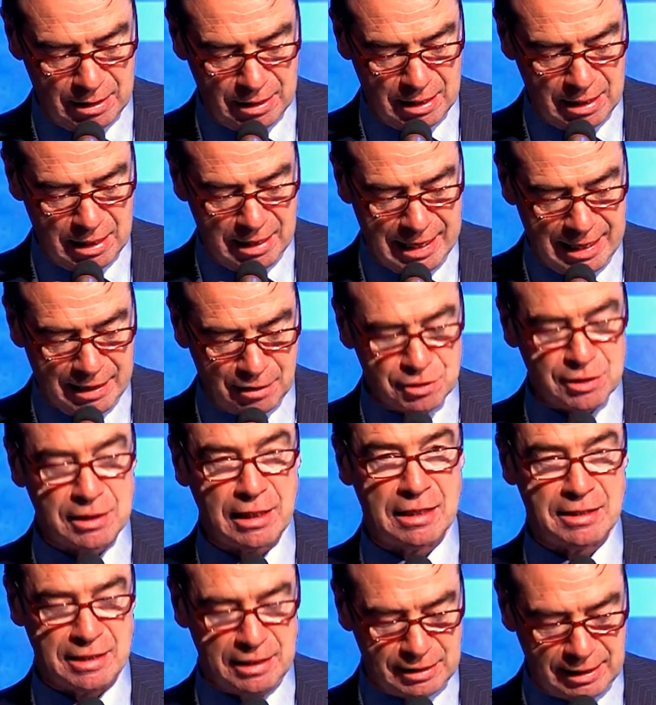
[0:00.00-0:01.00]
Let us,
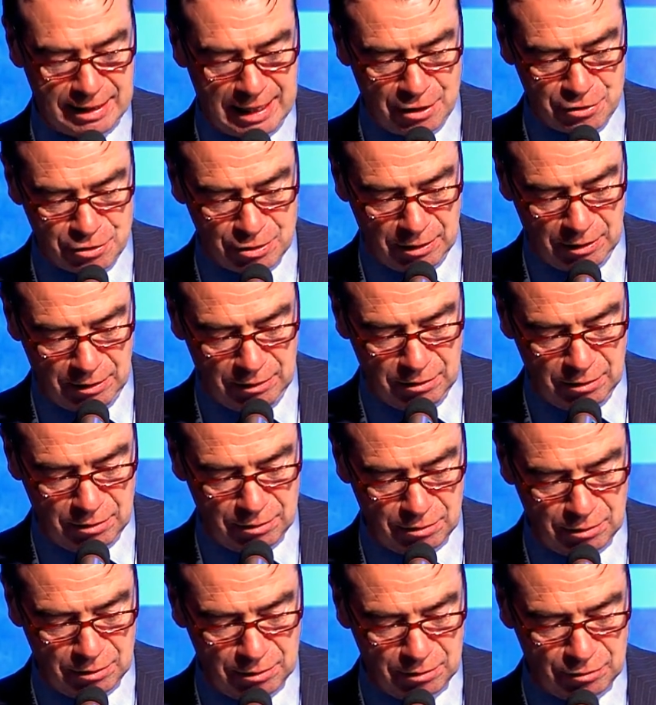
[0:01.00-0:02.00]
as international
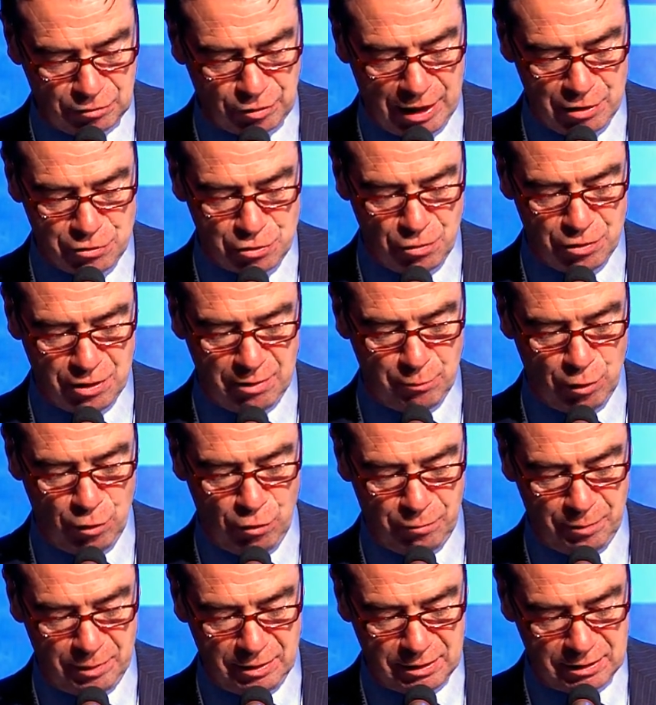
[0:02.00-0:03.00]
trade union
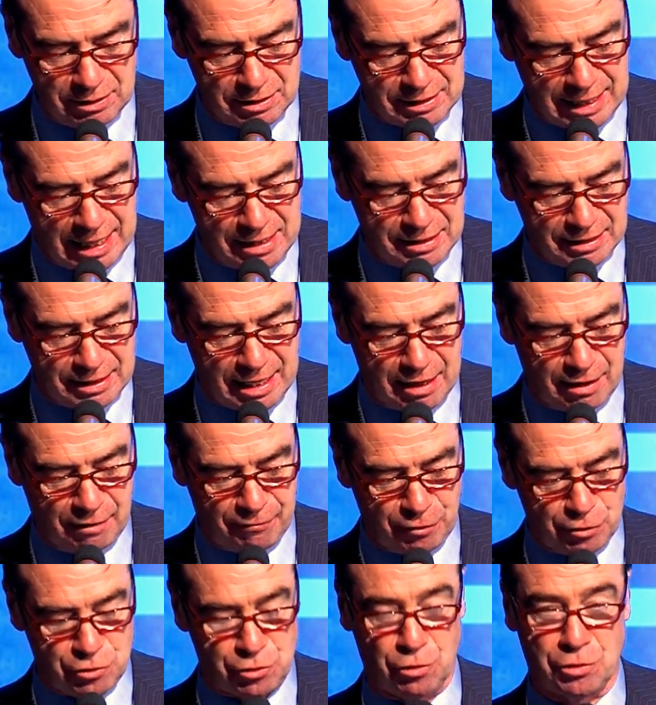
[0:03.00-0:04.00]
movement, stand together
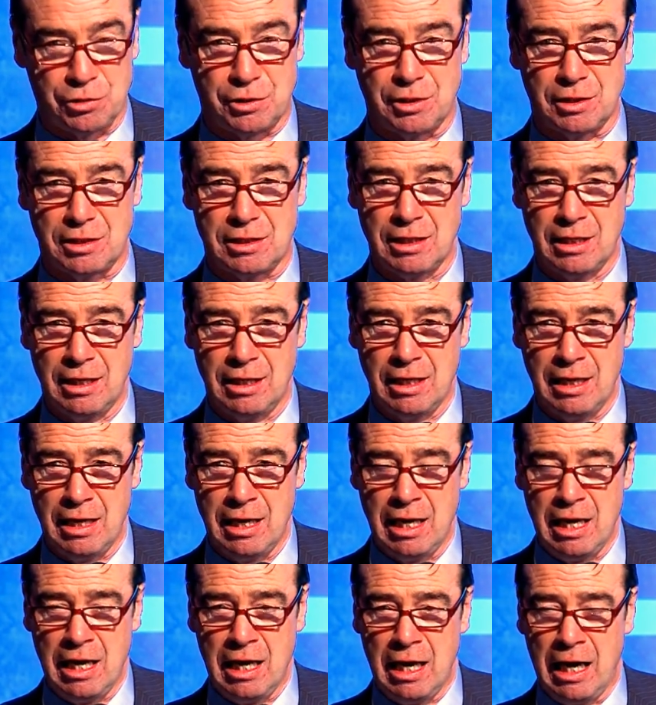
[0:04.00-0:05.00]
for justice.
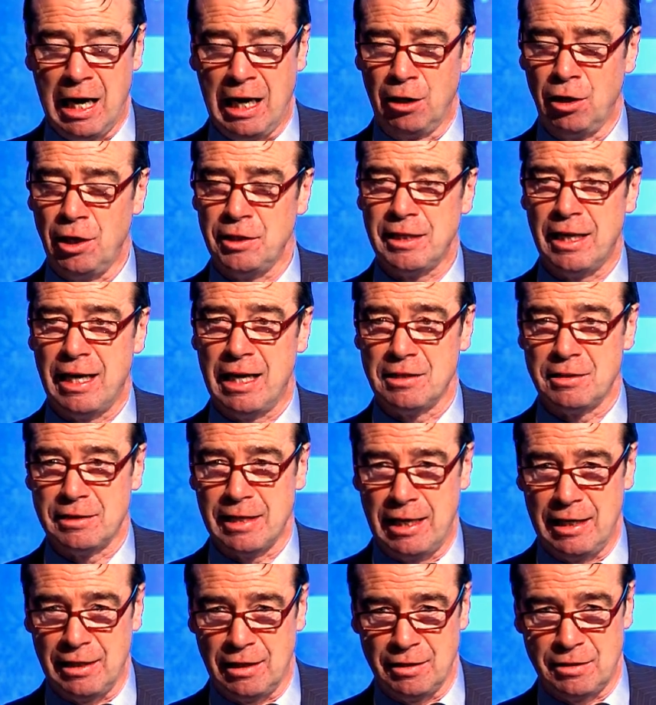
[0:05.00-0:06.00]
And I'd like to ask
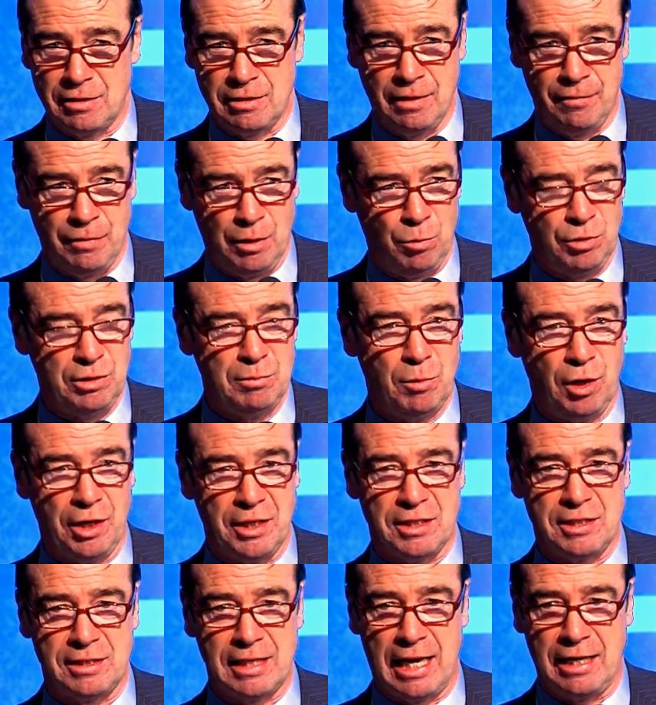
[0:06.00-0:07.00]
delegates if you wouldn't mind
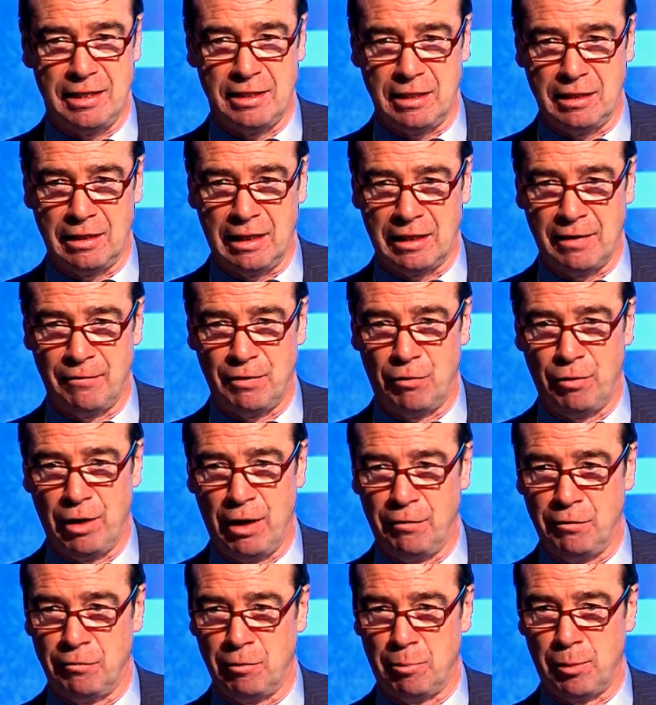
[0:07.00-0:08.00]
standing and giving a
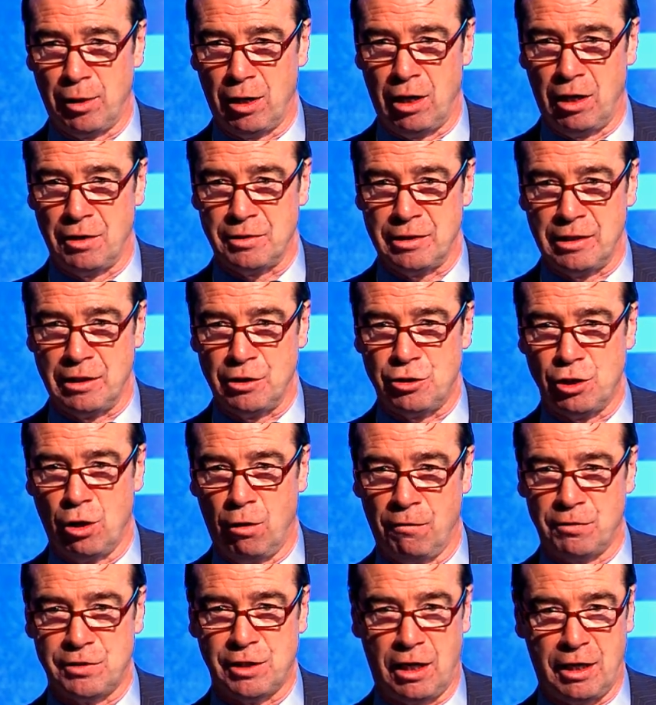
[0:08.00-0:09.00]
round of applause in a show
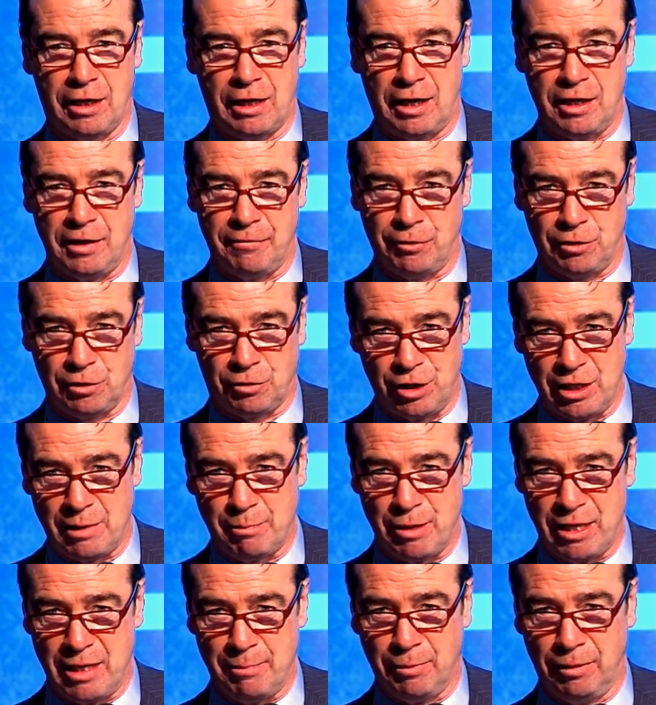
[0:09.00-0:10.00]
of solidarity for the Greek
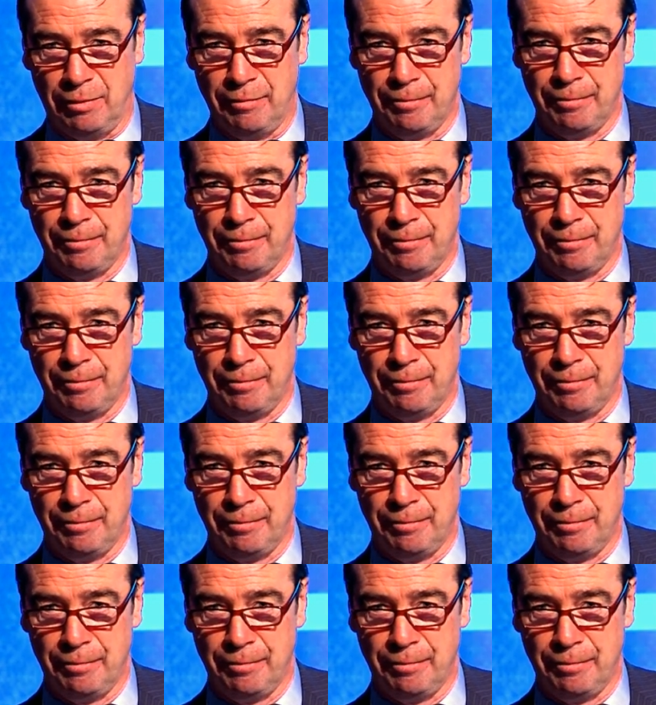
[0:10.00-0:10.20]
people.